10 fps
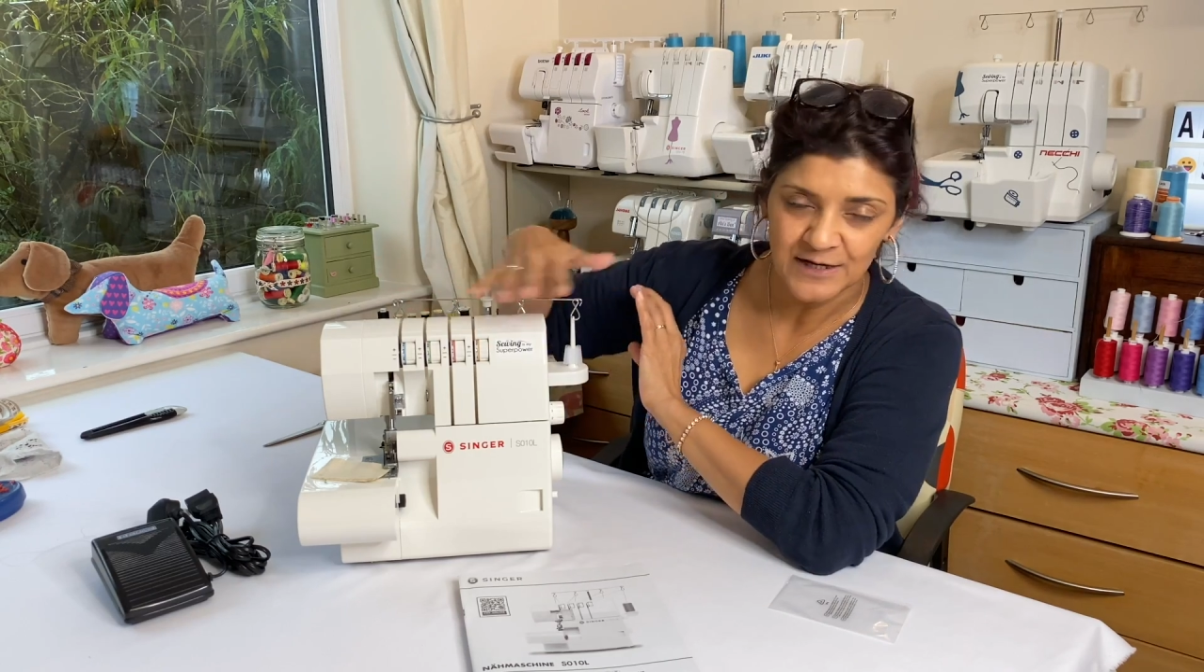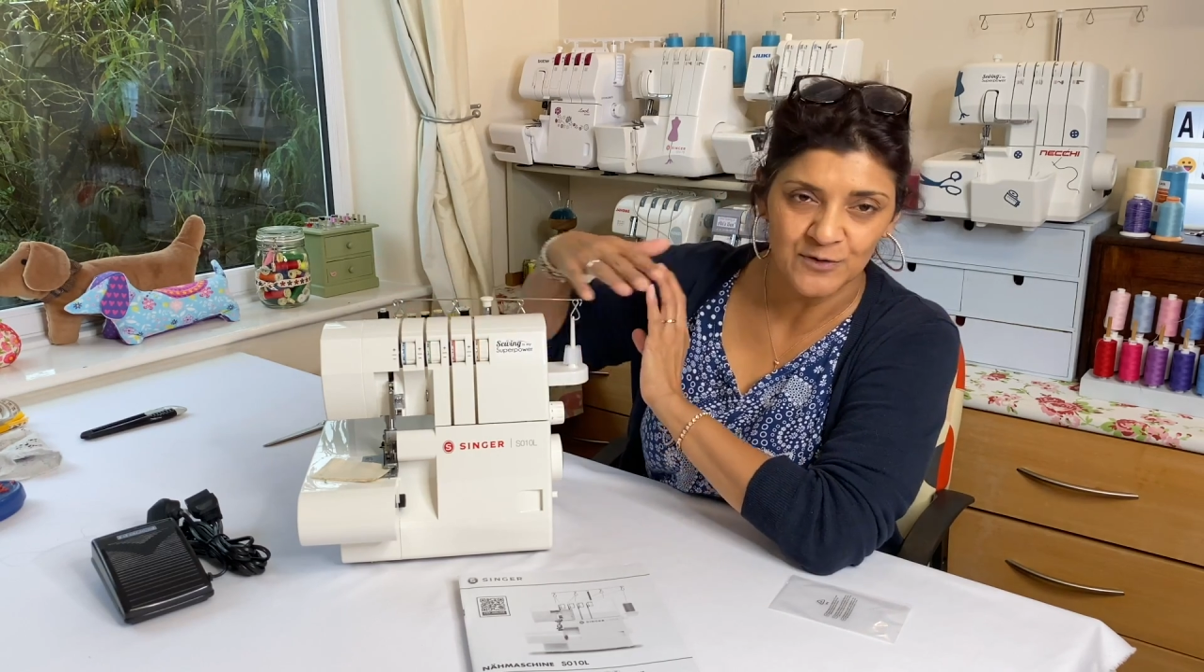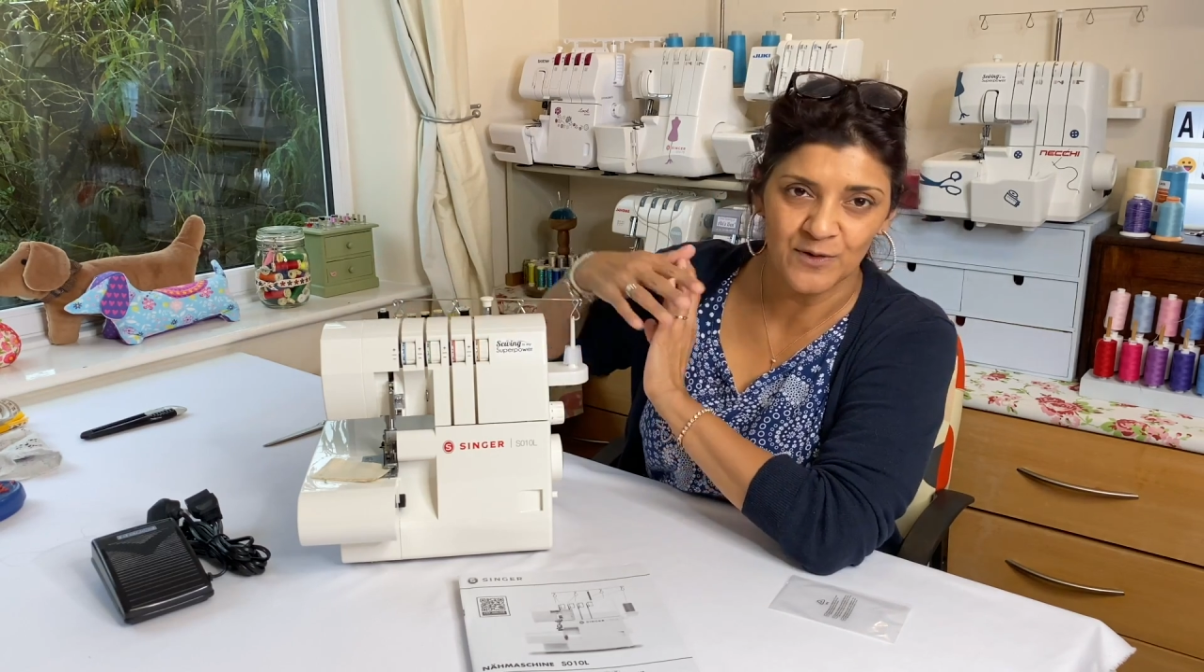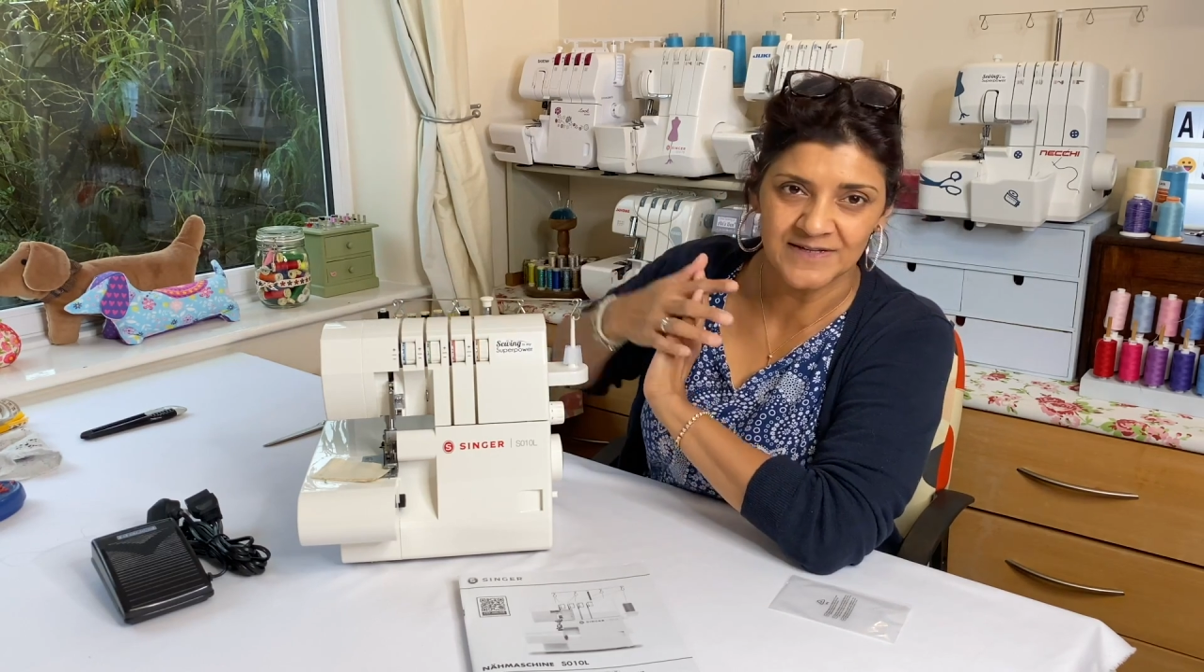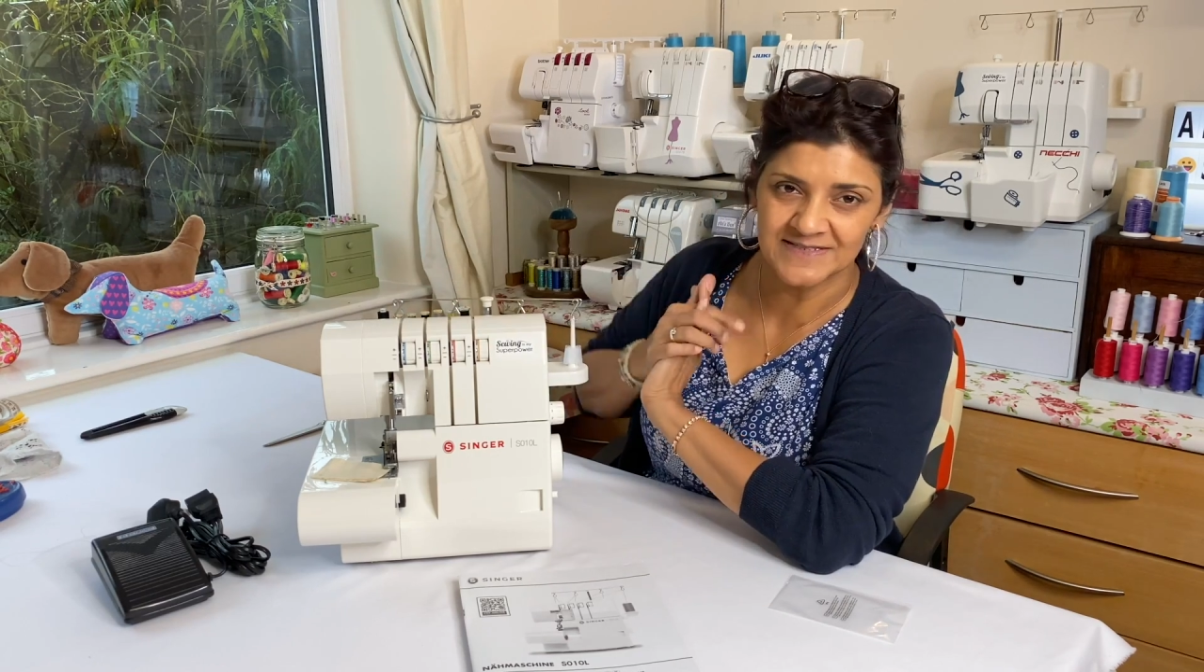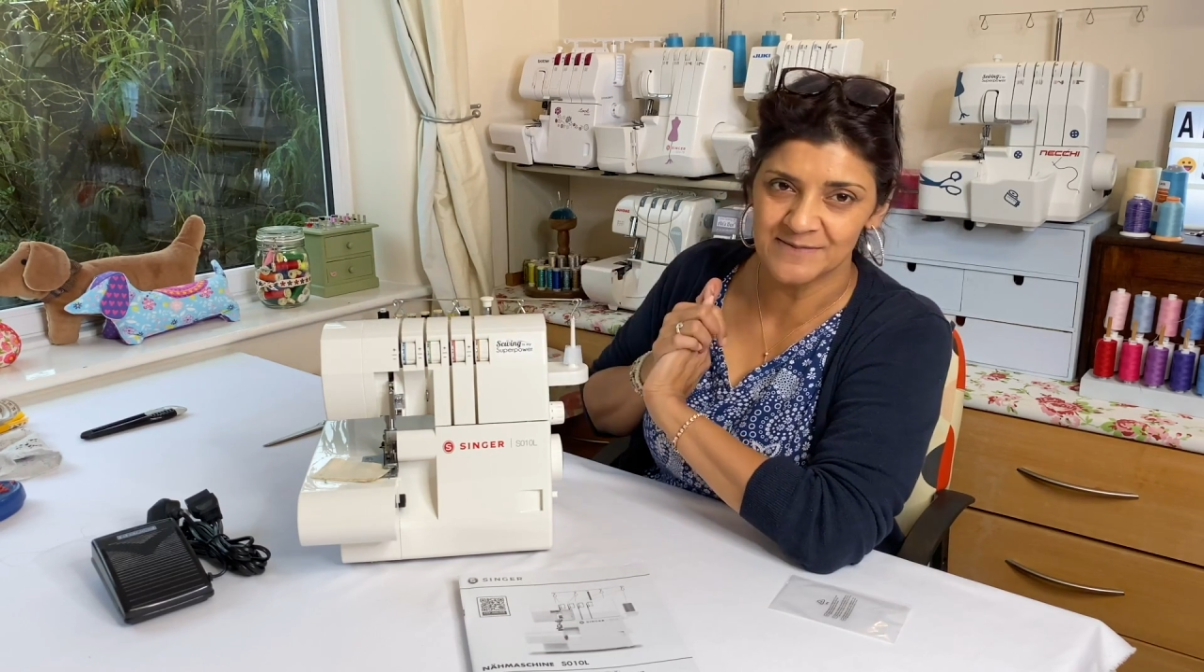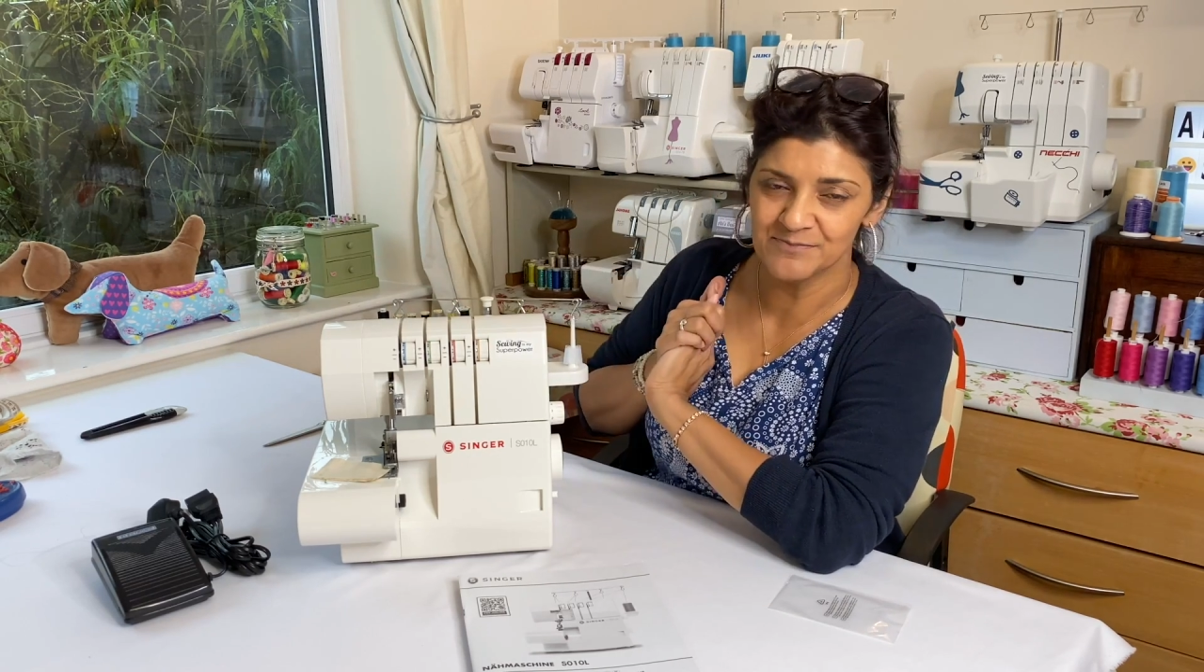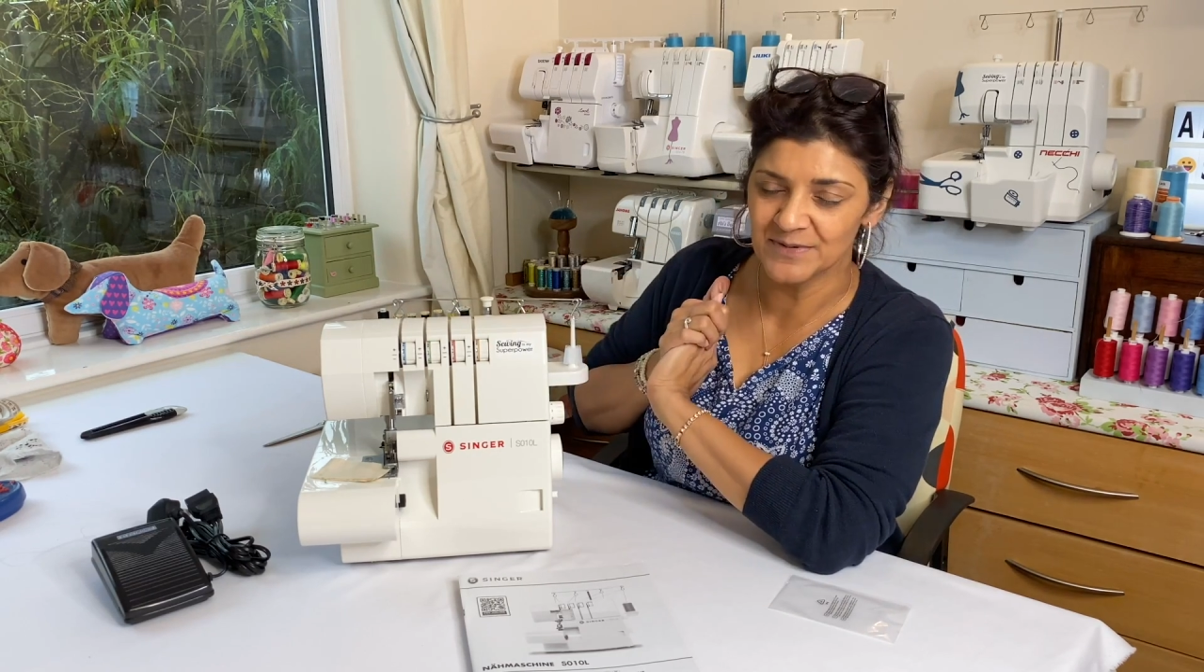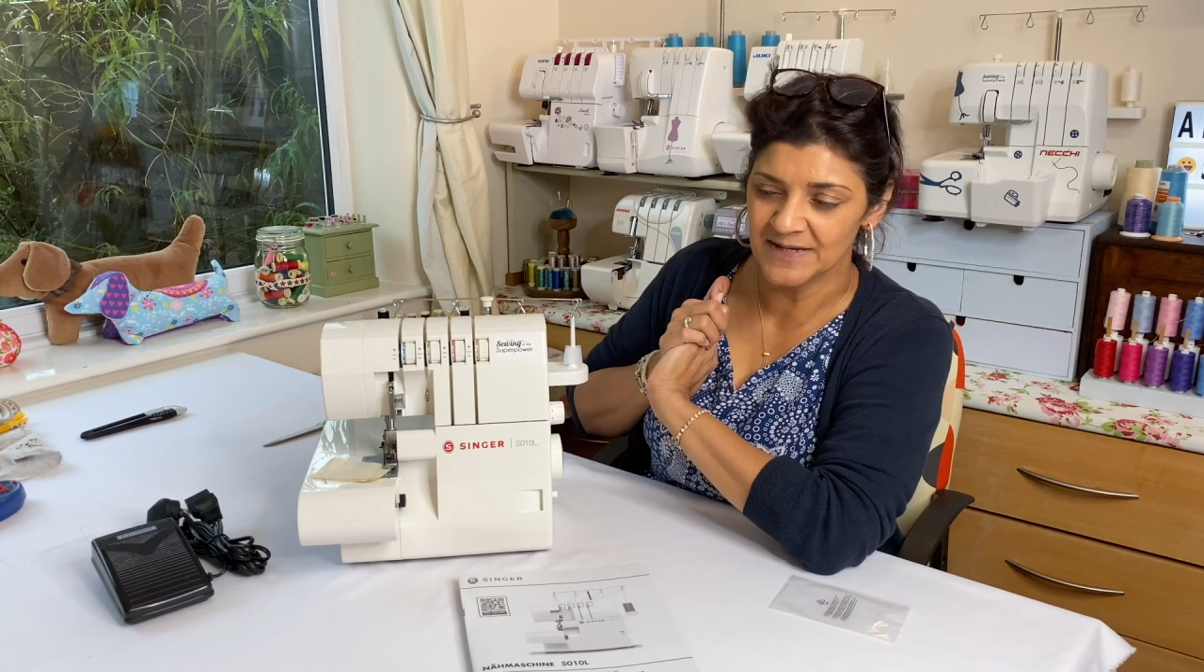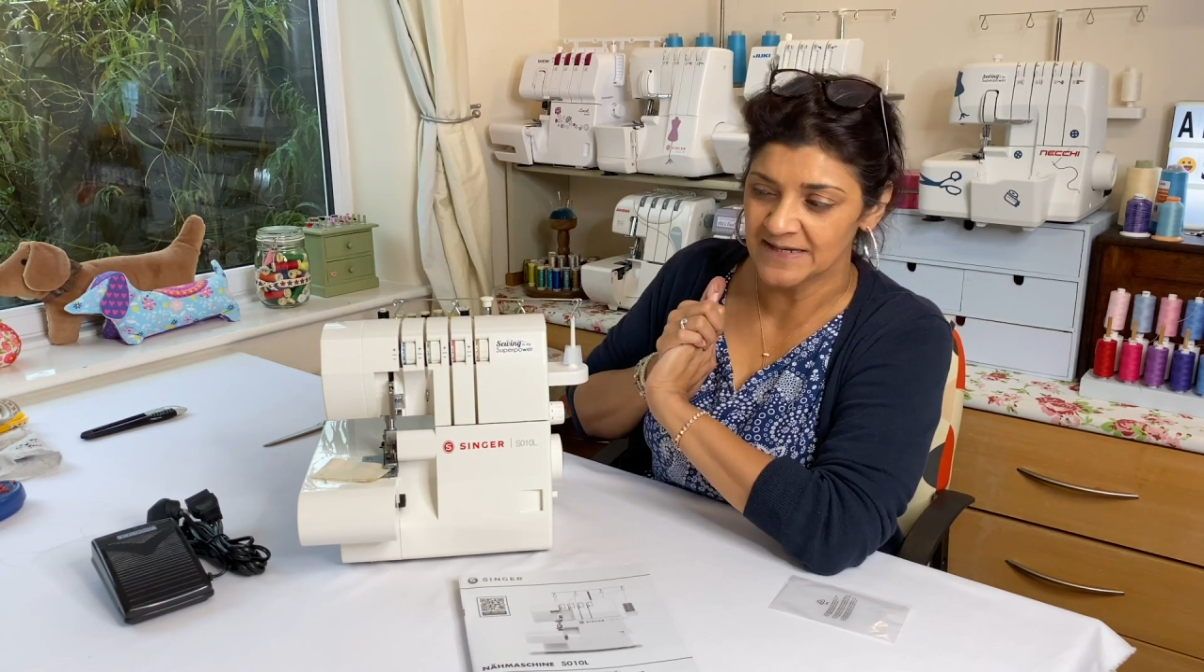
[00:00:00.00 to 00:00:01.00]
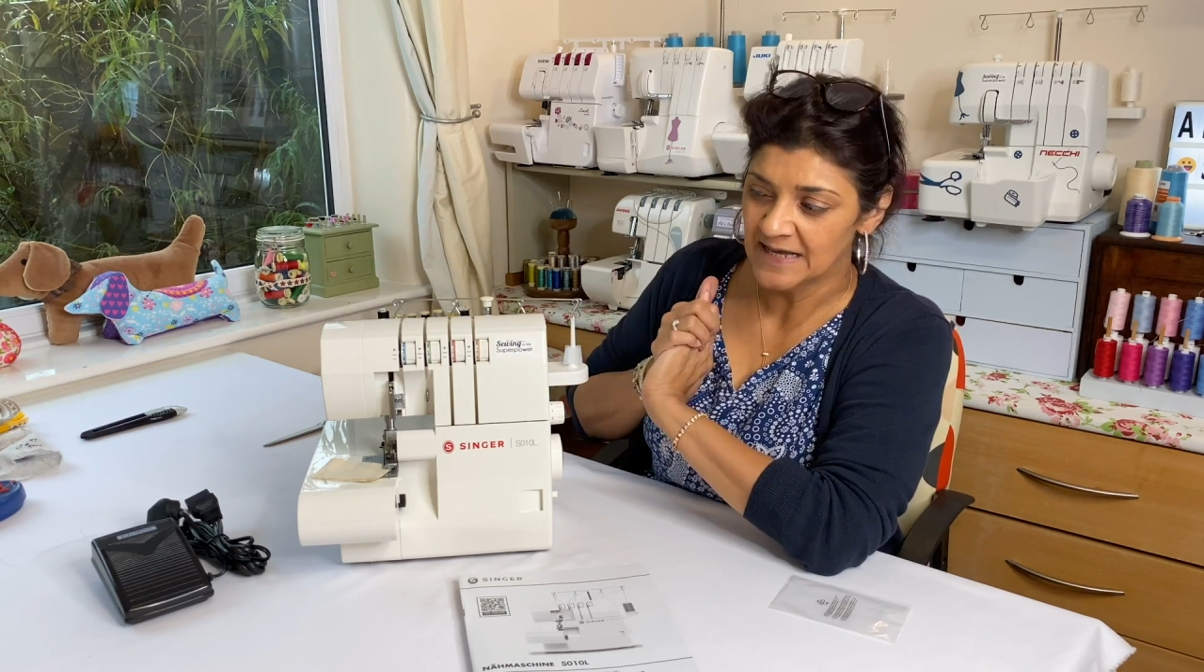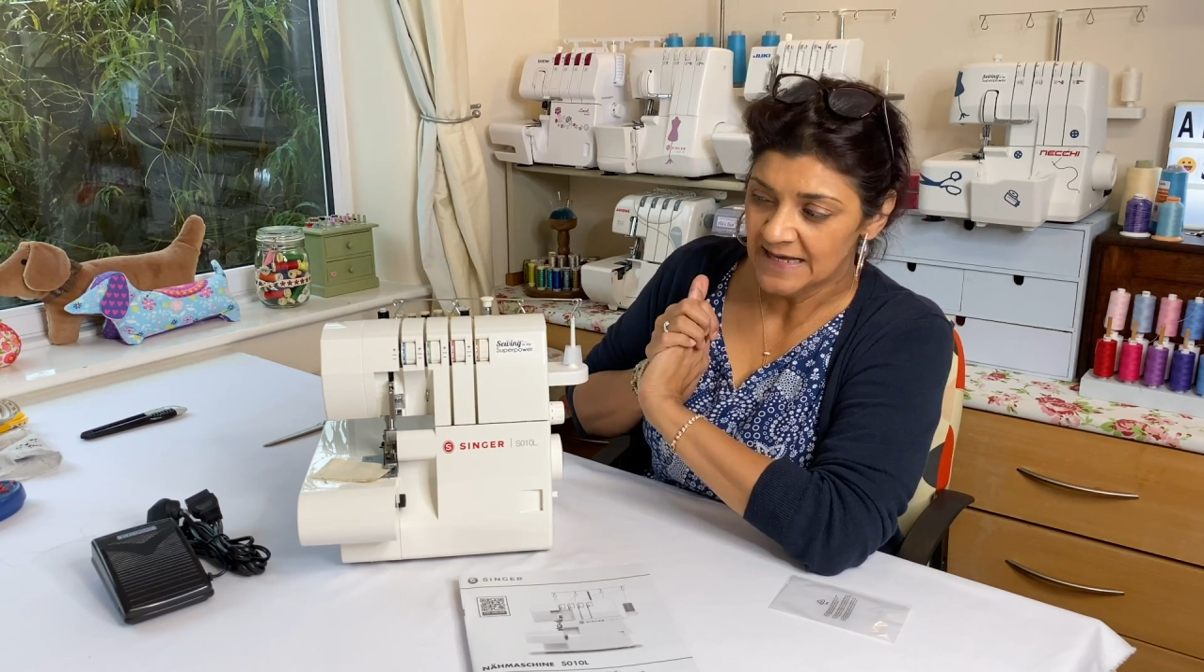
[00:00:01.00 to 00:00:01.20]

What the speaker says: quite simply.